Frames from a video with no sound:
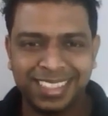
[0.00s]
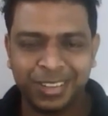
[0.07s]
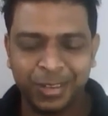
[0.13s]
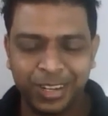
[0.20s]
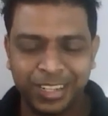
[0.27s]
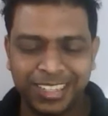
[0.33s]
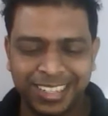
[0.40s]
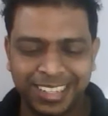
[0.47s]

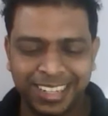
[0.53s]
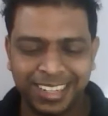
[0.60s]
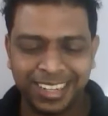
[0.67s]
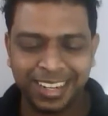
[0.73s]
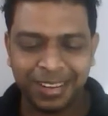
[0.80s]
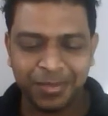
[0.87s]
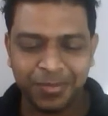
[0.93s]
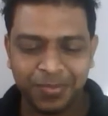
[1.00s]

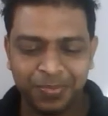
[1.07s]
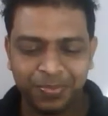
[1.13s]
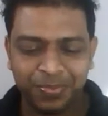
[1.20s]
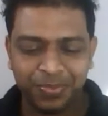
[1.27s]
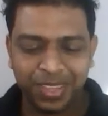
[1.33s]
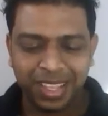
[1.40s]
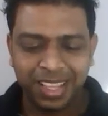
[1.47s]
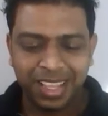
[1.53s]
question.
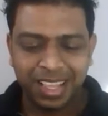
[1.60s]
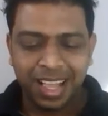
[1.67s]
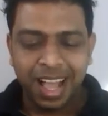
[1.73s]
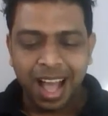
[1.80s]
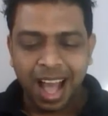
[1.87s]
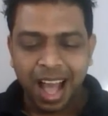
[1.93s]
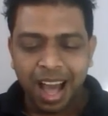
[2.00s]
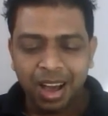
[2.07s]

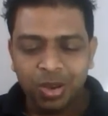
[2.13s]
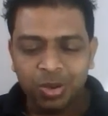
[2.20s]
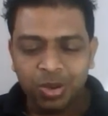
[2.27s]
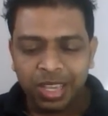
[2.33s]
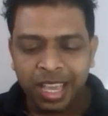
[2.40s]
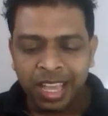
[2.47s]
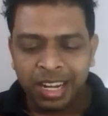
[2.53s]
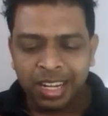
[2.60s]
How
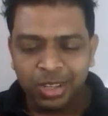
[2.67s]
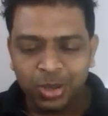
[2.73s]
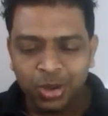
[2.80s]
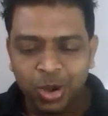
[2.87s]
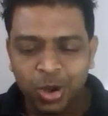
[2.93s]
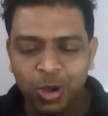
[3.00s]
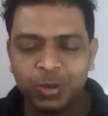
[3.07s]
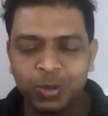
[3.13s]
can you
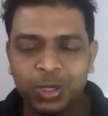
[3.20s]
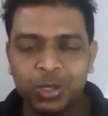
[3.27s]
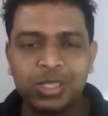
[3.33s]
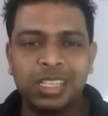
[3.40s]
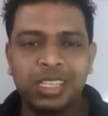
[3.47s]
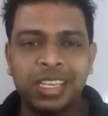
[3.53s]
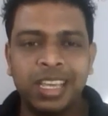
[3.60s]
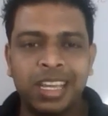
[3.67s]
hope to
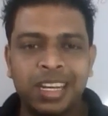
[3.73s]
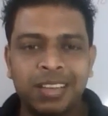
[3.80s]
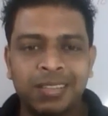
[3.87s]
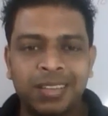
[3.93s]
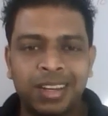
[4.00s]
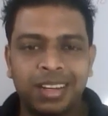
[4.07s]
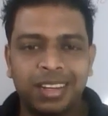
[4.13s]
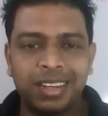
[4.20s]
see
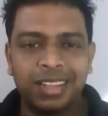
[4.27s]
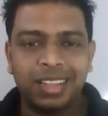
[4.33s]
anyone?